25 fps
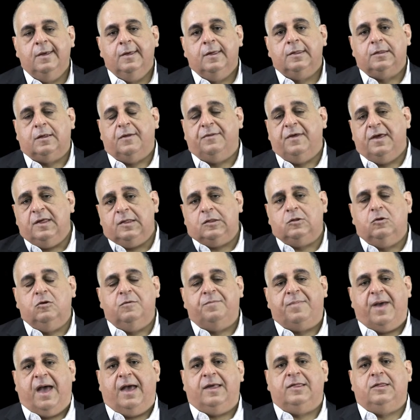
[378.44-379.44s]
So these
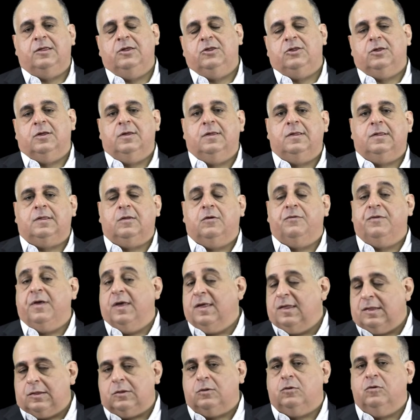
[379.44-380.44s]
two passages, or
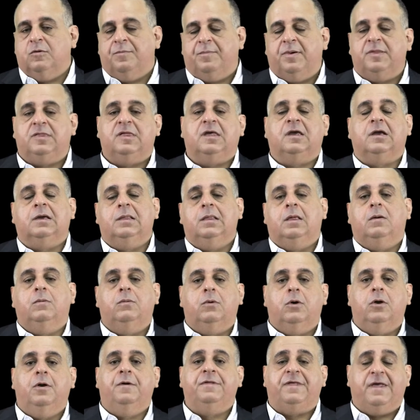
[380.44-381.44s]
these two particular
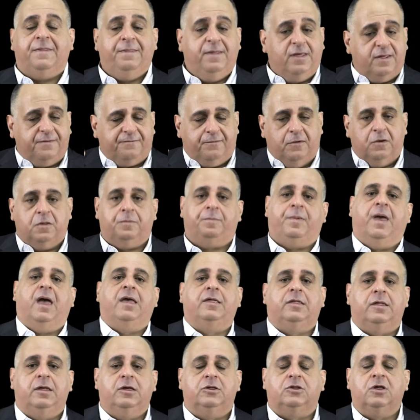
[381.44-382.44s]
words, in this first
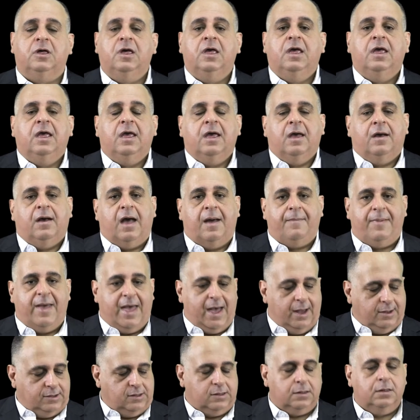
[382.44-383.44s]
passage
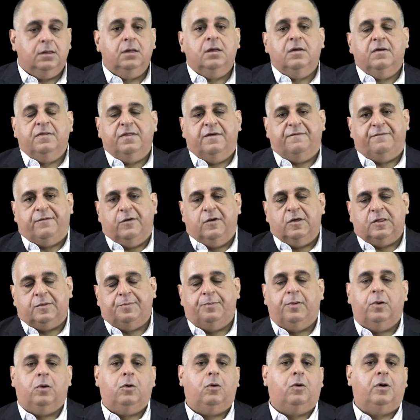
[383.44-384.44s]
about the
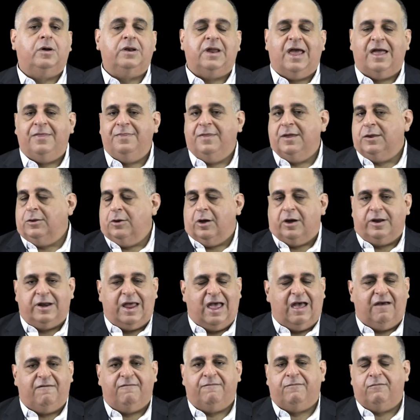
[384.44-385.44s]
firstborn and did not
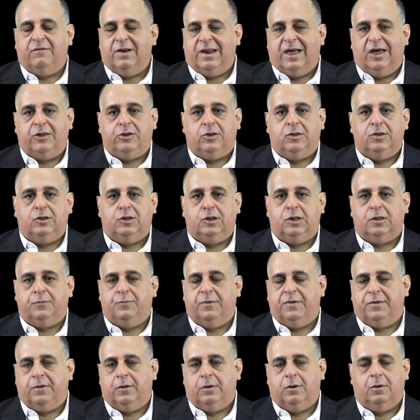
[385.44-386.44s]
have relationships
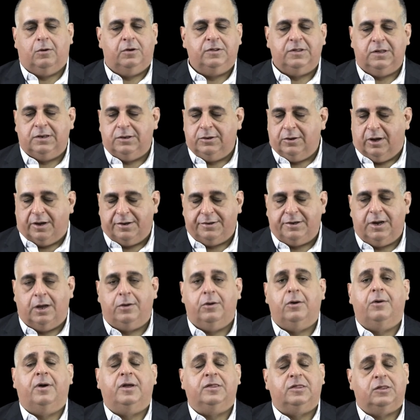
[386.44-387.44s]
with her or did not
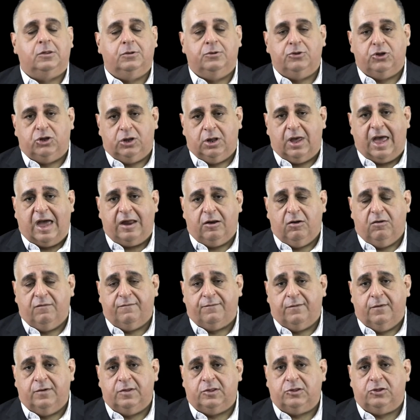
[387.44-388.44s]
know her until she had her
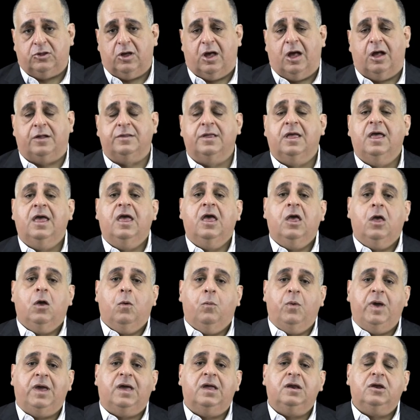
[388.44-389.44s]
first child,
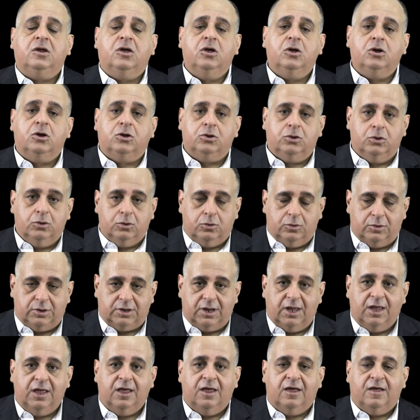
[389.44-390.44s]
we can
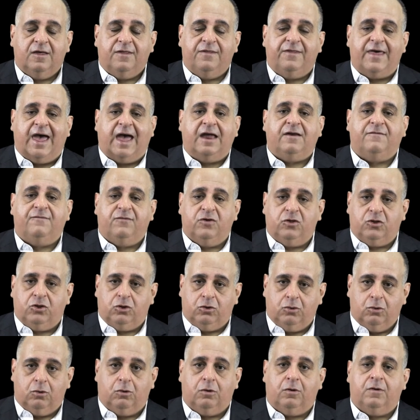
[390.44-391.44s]
conclude that for
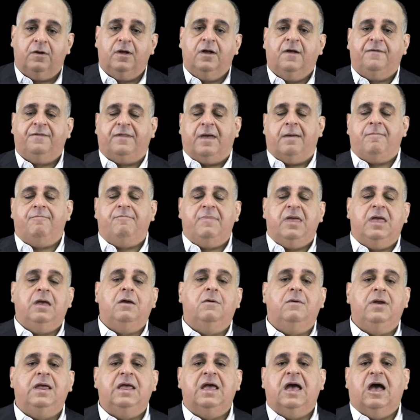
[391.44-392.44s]
sure that
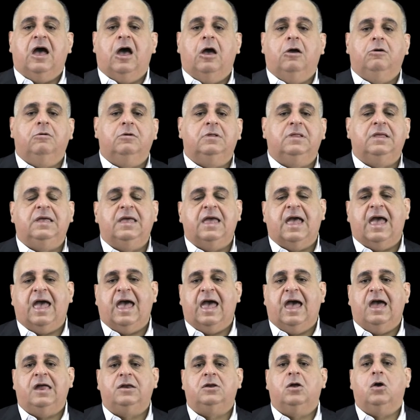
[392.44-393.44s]
Mary only
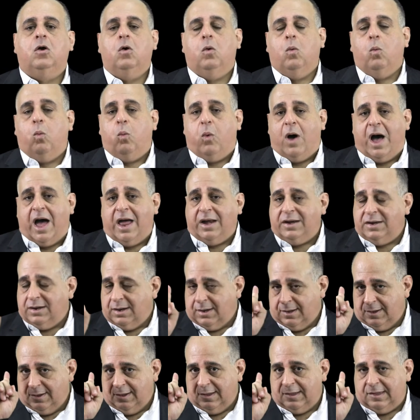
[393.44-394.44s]
had
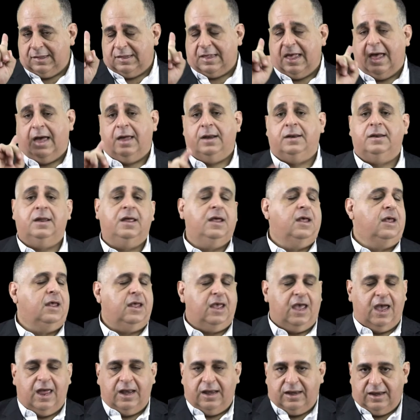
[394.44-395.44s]
one son
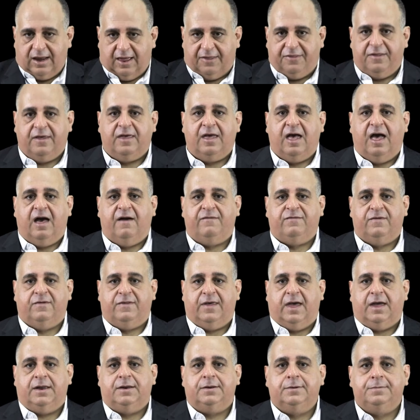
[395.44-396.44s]
and nothing after
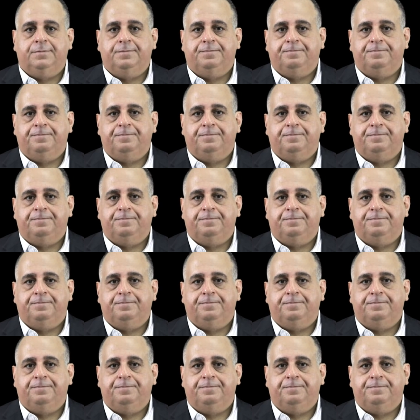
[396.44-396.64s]
that.